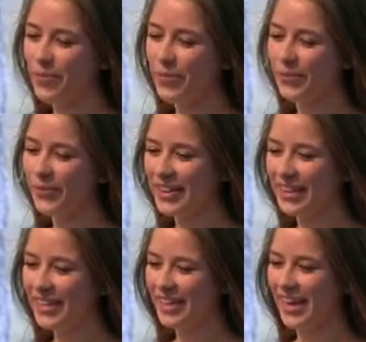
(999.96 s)
but one
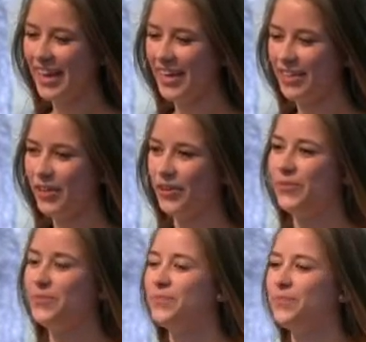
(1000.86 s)
thing that I
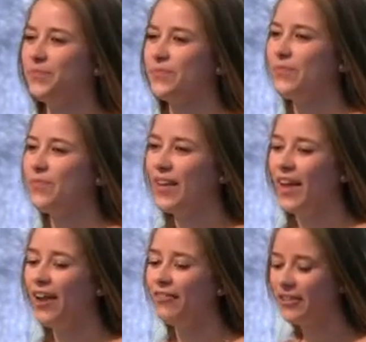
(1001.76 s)
know
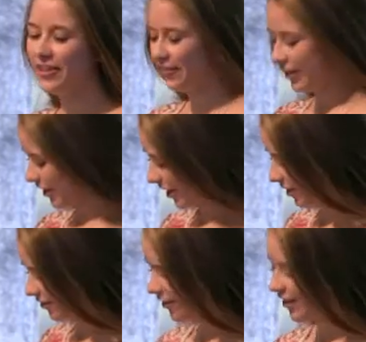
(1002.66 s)
I really figured
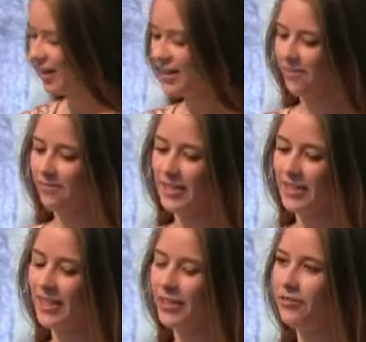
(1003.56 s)
out
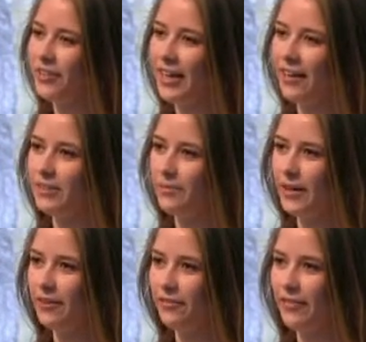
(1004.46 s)
is that you really have to
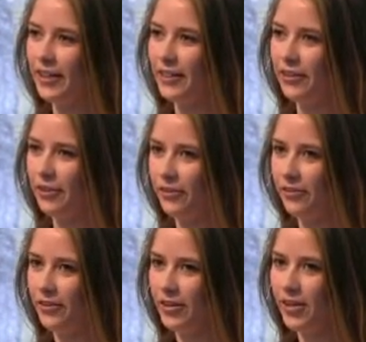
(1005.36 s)
make faith your
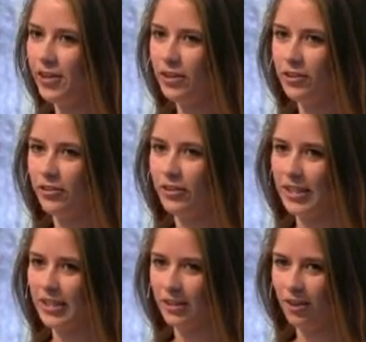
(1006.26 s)
own
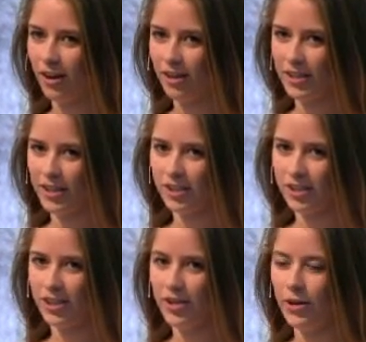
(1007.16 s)
going into
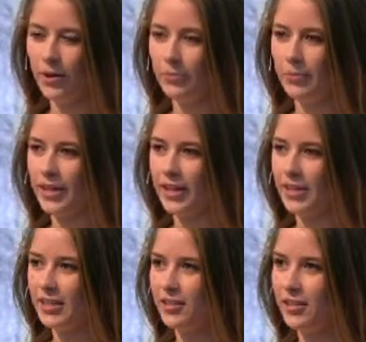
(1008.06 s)
college,
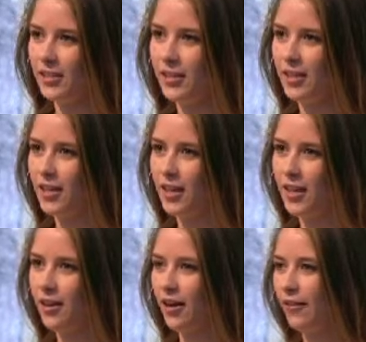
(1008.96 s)
because
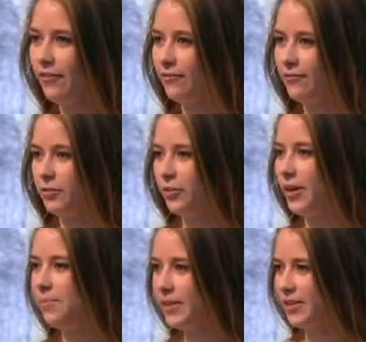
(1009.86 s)
I've
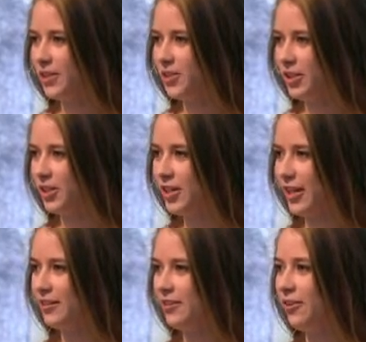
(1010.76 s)
grown up in this church.
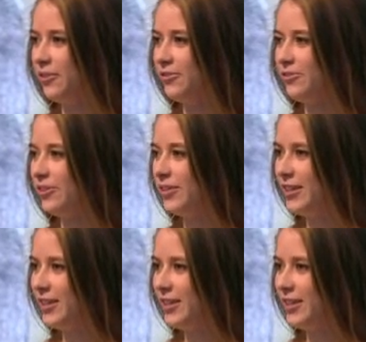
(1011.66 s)
I know